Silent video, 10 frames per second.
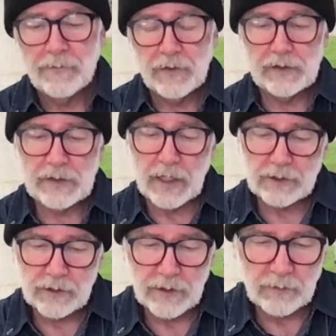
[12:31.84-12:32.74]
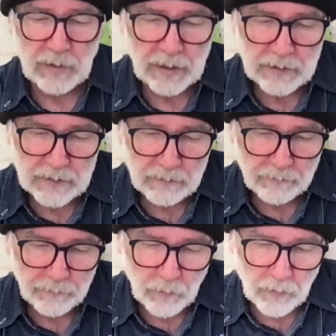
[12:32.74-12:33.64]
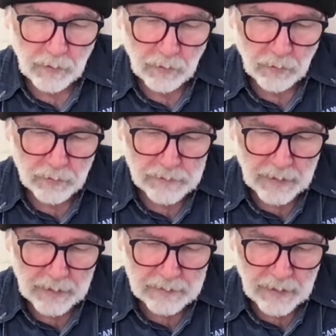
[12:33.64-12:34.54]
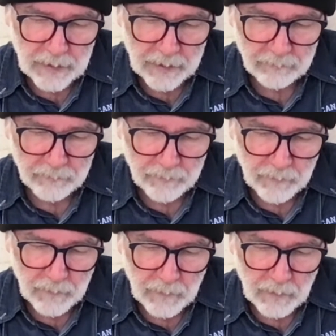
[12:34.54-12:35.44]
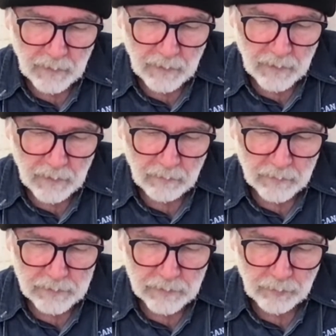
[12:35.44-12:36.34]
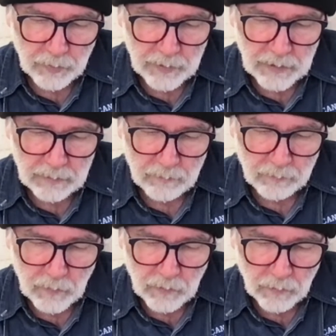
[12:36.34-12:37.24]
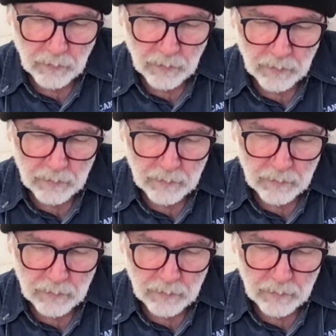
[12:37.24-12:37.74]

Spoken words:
This actually makes 4 holes at a time, which is pretty cool.